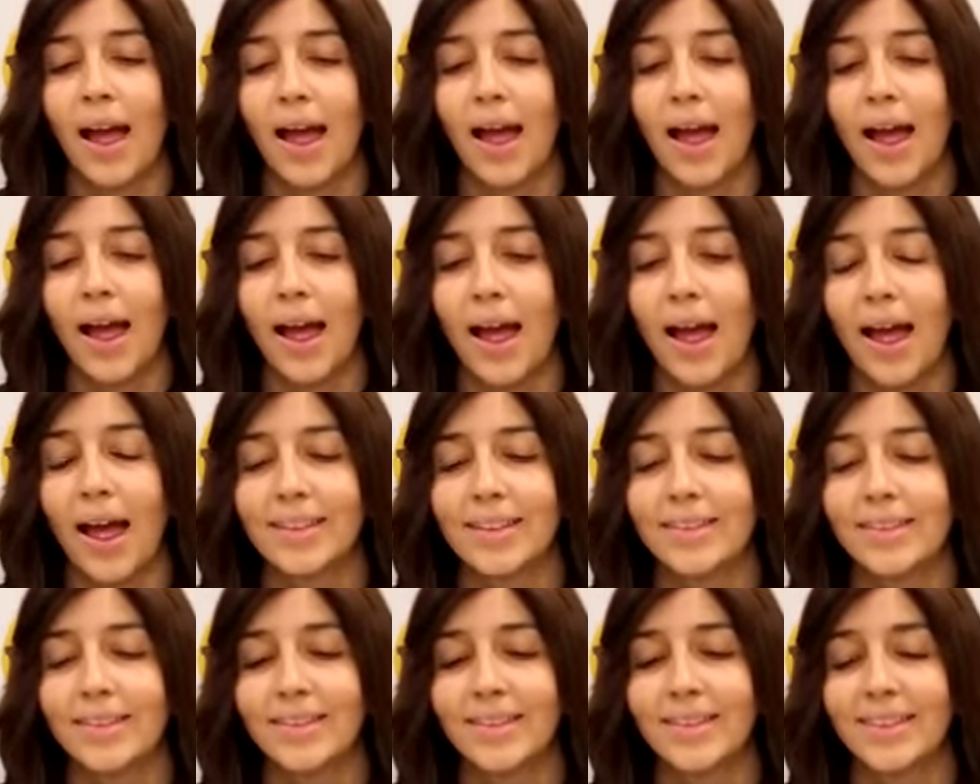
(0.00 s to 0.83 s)

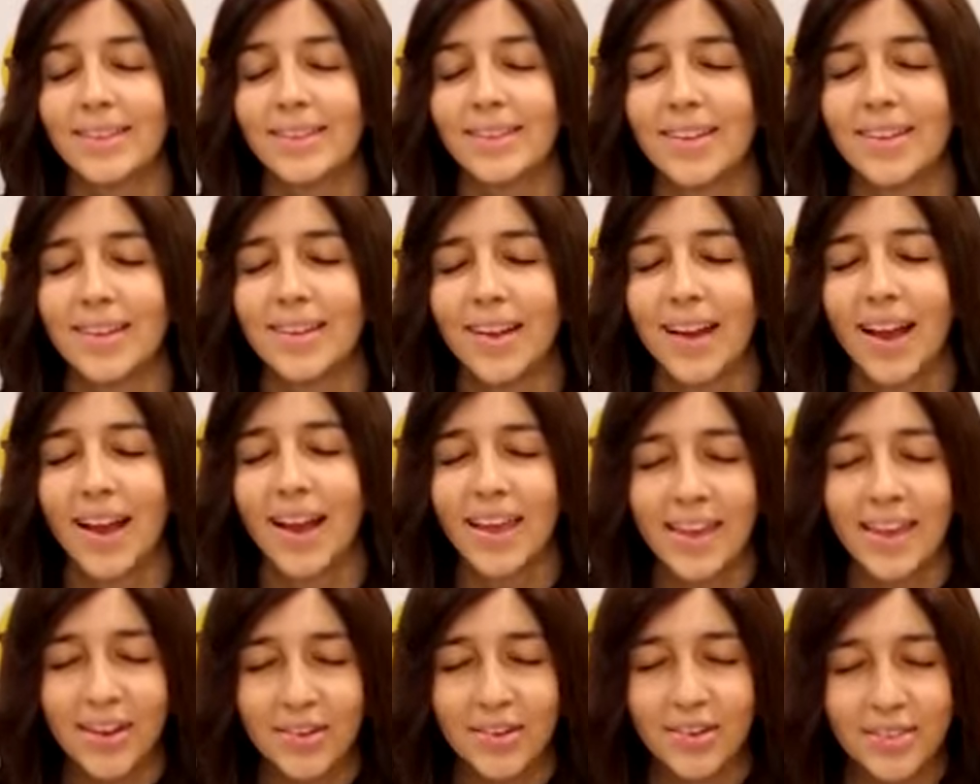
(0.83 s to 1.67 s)
And I
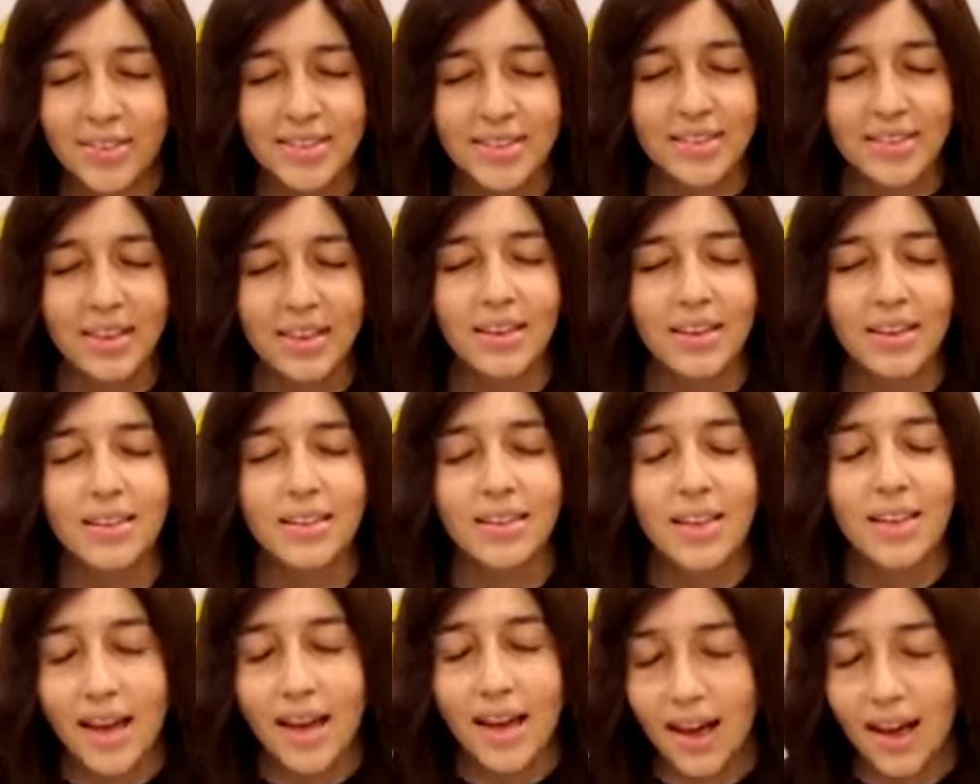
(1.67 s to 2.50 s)
hear this a
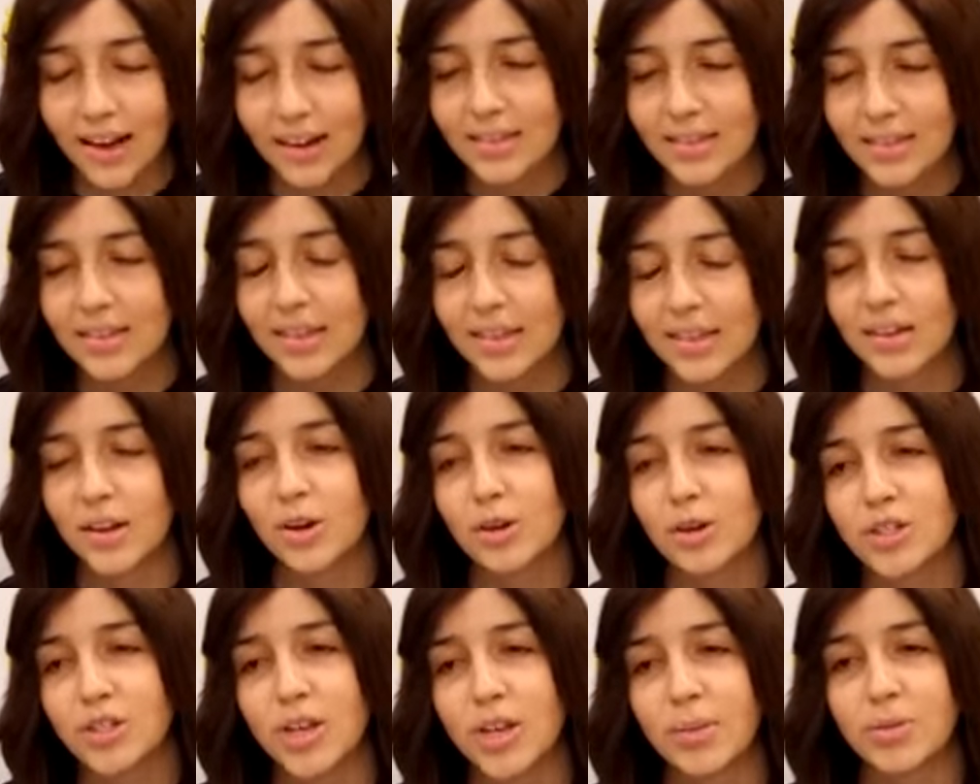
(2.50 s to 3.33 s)
lot. It's like, oh,
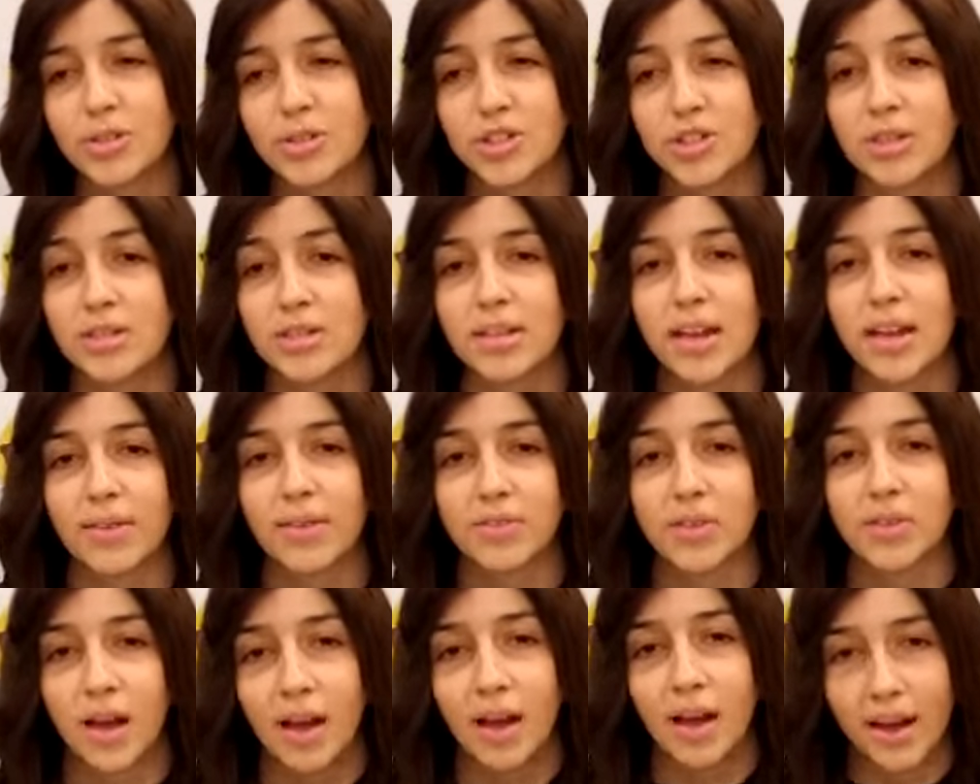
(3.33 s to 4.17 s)
yeah, but she doesn't have
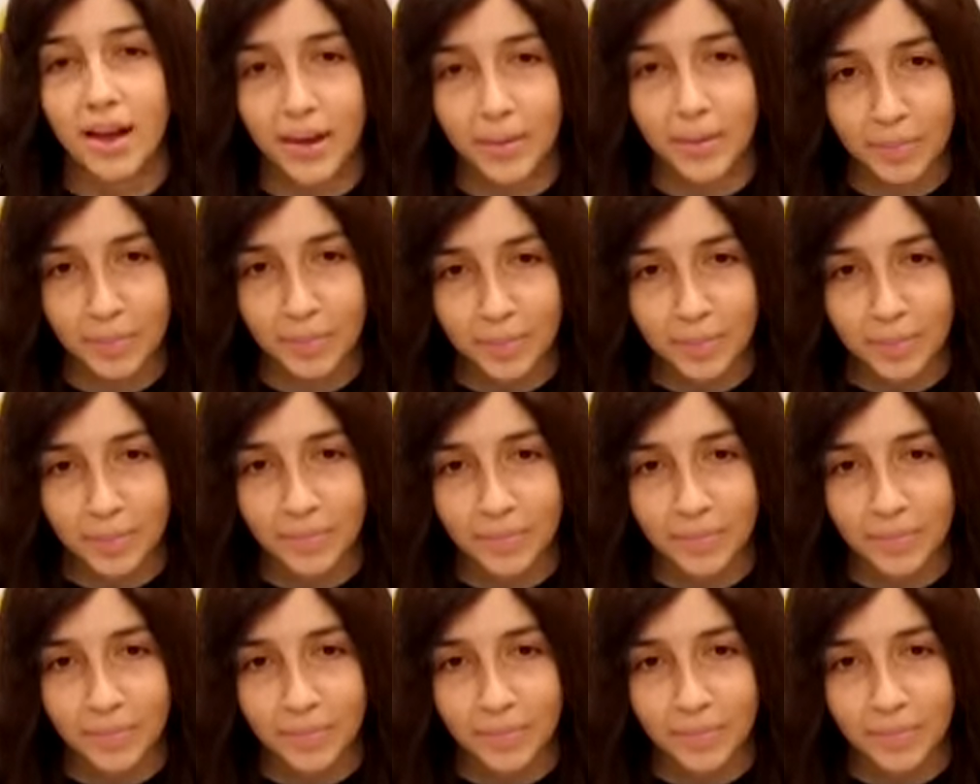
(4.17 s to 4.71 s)
time.